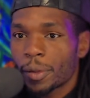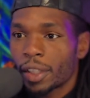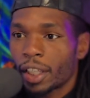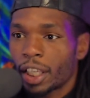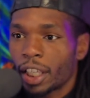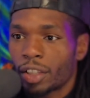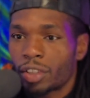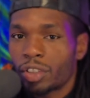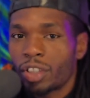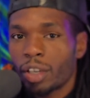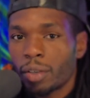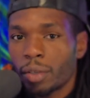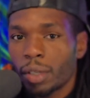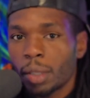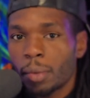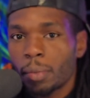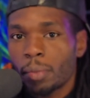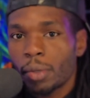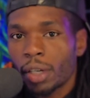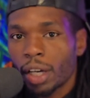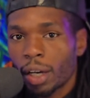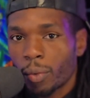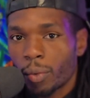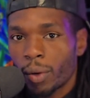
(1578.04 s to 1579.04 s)

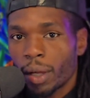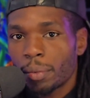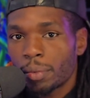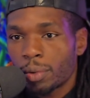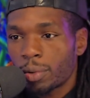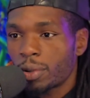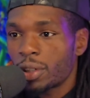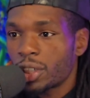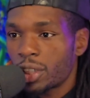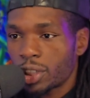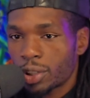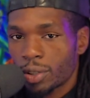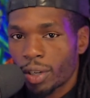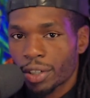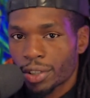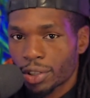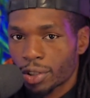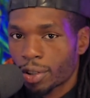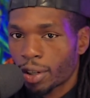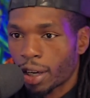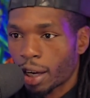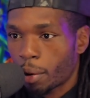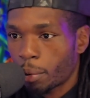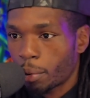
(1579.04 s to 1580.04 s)
Ethereum, a Web 3
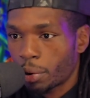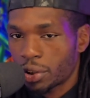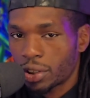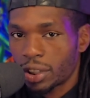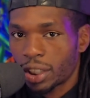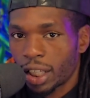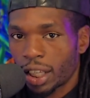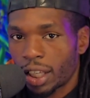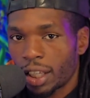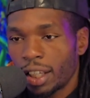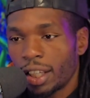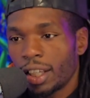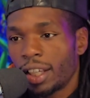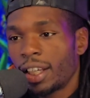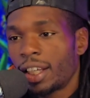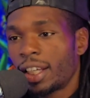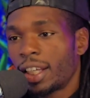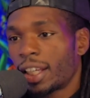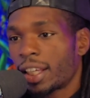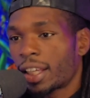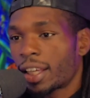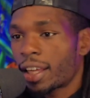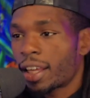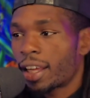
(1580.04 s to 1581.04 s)
structure, I will say,
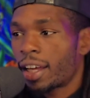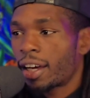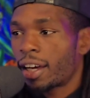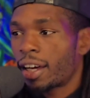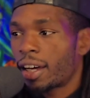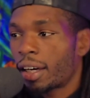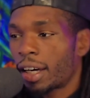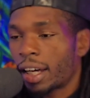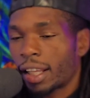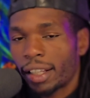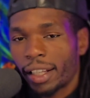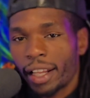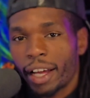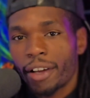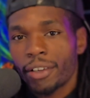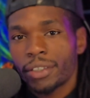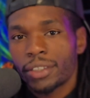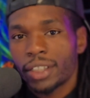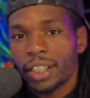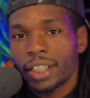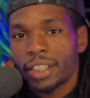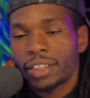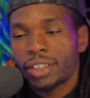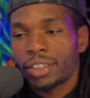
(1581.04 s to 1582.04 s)

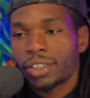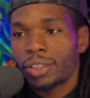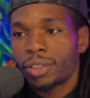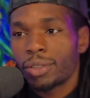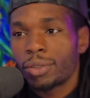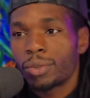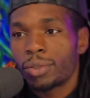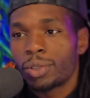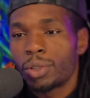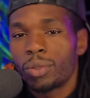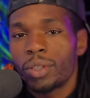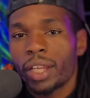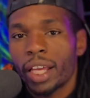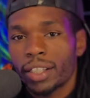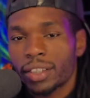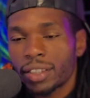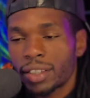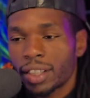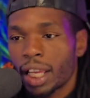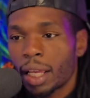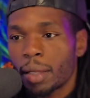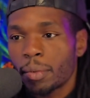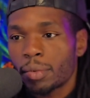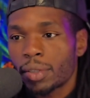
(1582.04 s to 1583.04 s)
allows us to do that
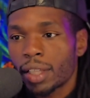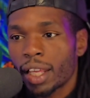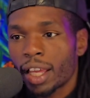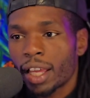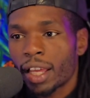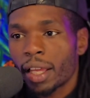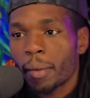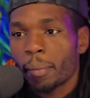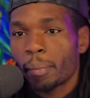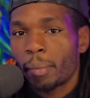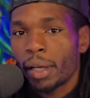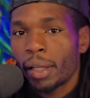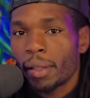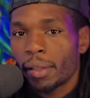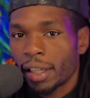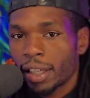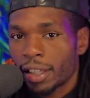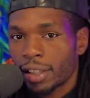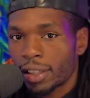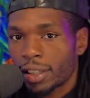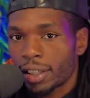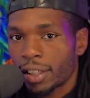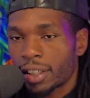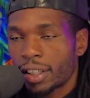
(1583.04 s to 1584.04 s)
same thing, but
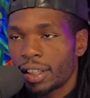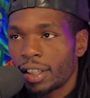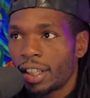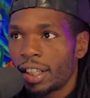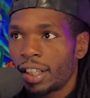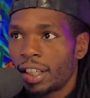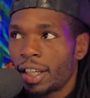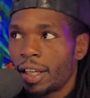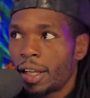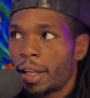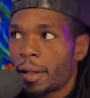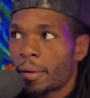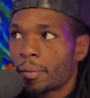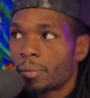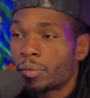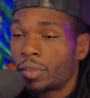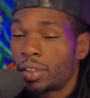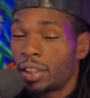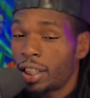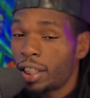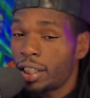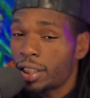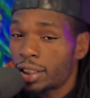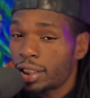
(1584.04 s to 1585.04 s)
in a
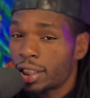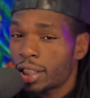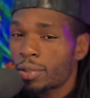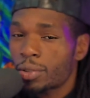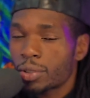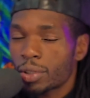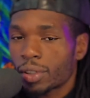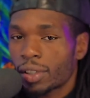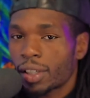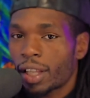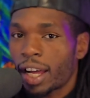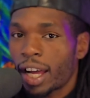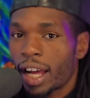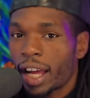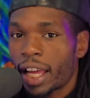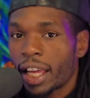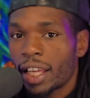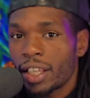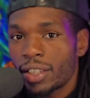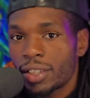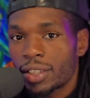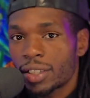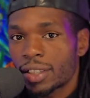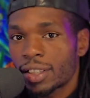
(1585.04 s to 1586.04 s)

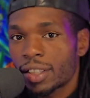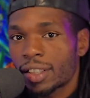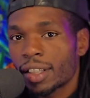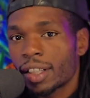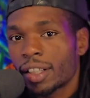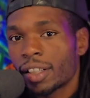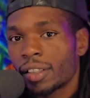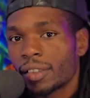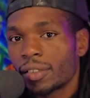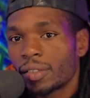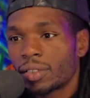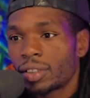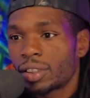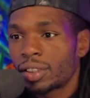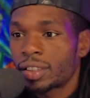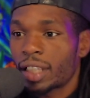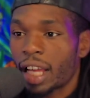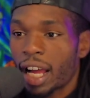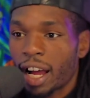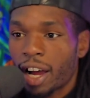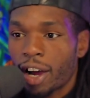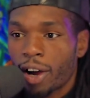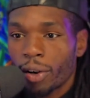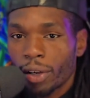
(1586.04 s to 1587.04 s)
decentralized
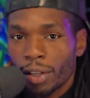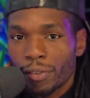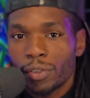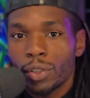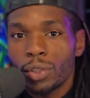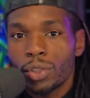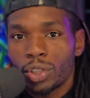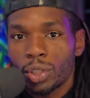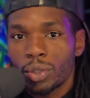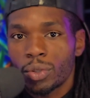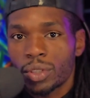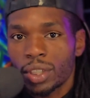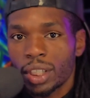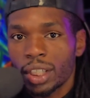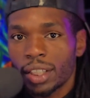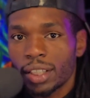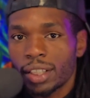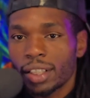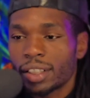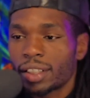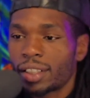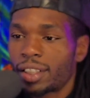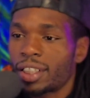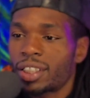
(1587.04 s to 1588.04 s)
style, if you choose
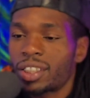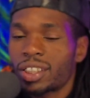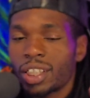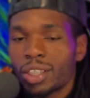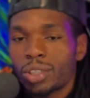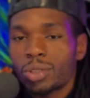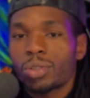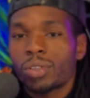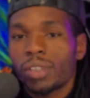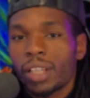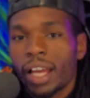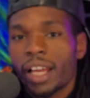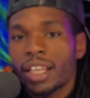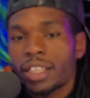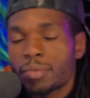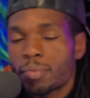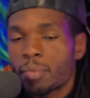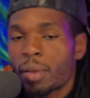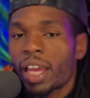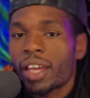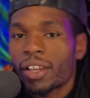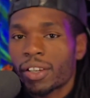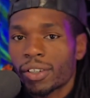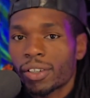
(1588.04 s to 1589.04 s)
it, decentralized
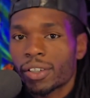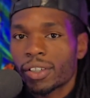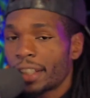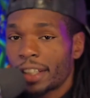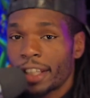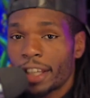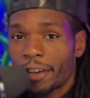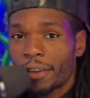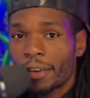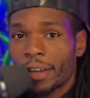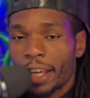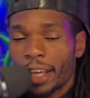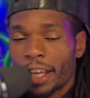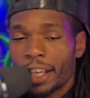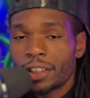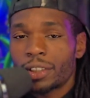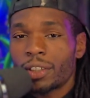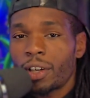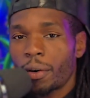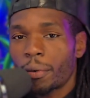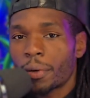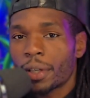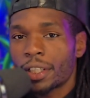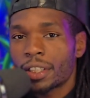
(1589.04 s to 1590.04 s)
manner. Now,
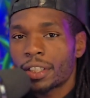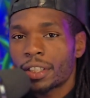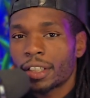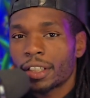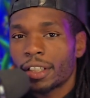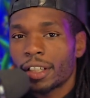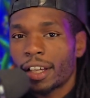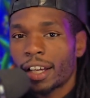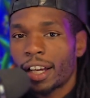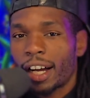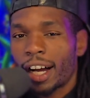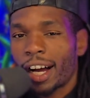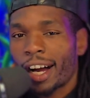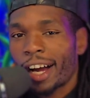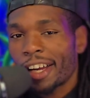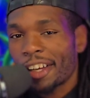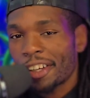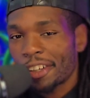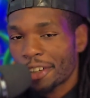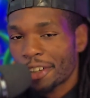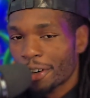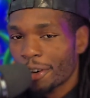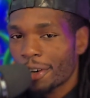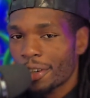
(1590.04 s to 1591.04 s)
as always, I
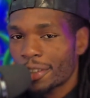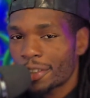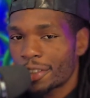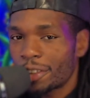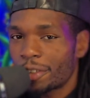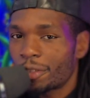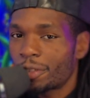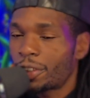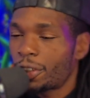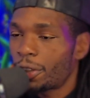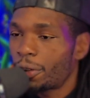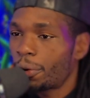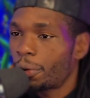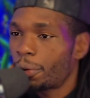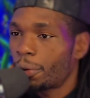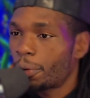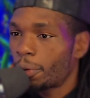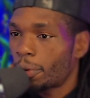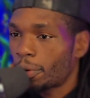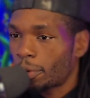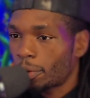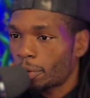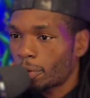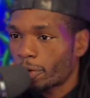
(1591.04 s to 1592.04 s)
encourage you
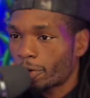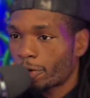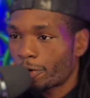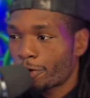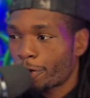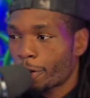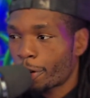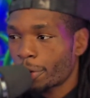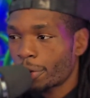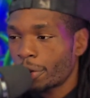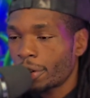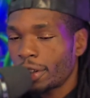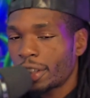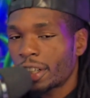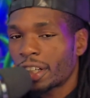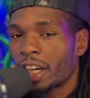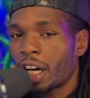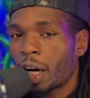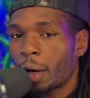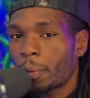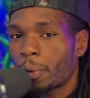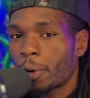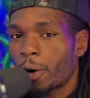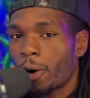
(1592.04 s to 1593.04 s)
to further
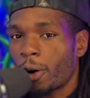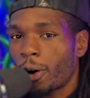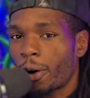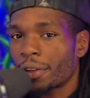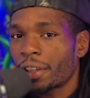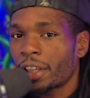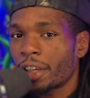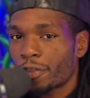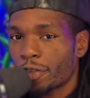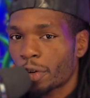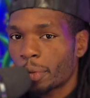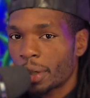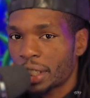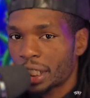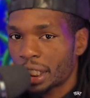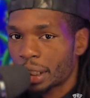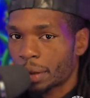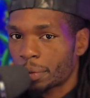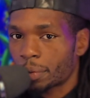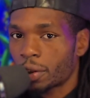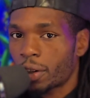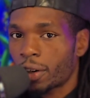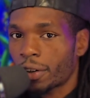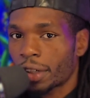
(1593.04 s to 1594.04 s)
look up all the
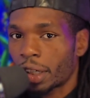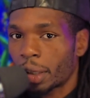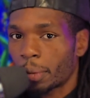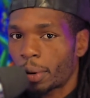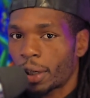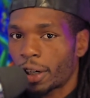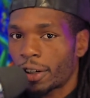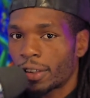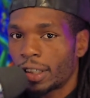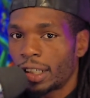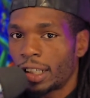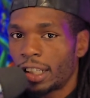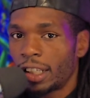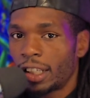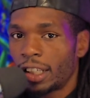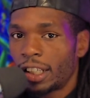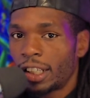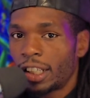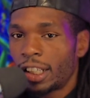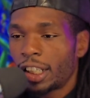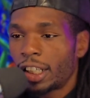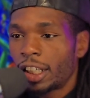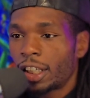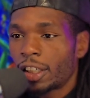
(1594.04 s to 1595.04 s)
information I'm talking about.
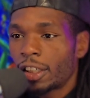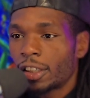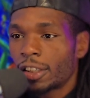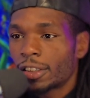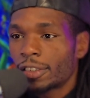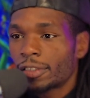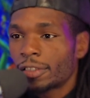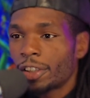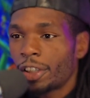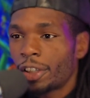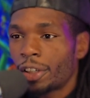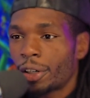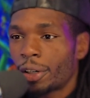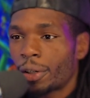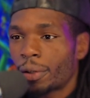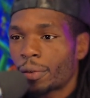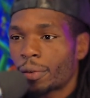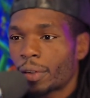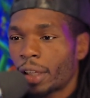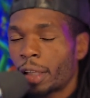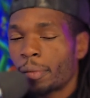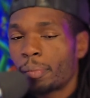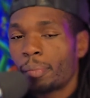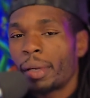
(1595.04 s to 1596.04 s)

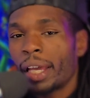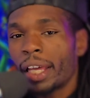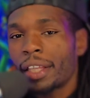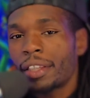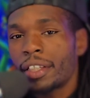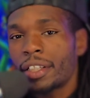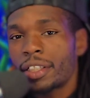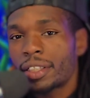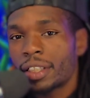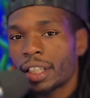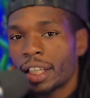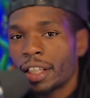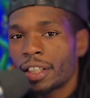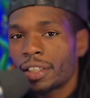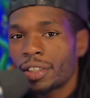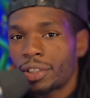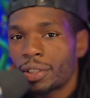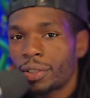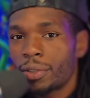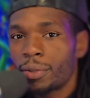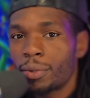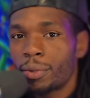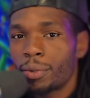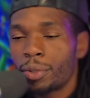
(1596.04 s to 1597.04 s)
Embed this
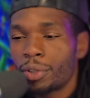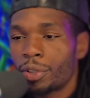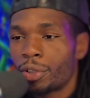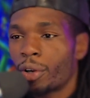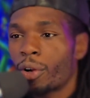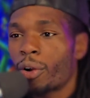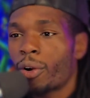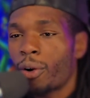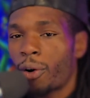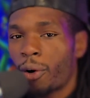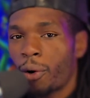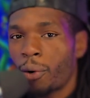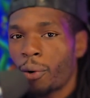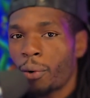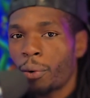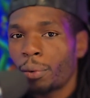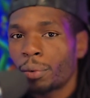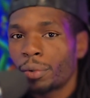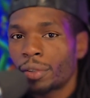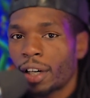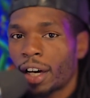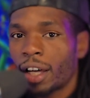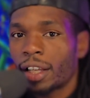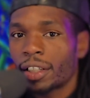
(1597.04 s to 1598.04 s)
into your
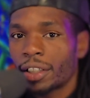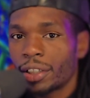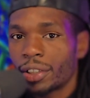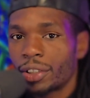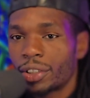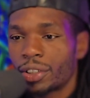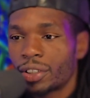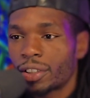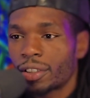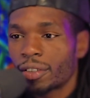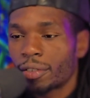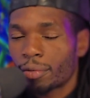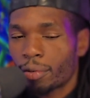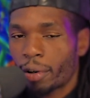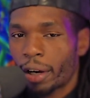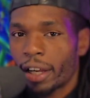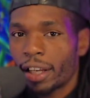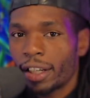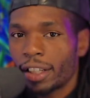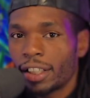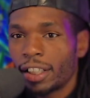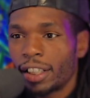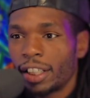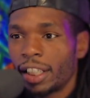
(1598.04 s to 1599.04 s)
own knowledge,
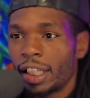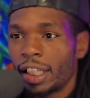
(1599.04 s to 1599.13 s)
right?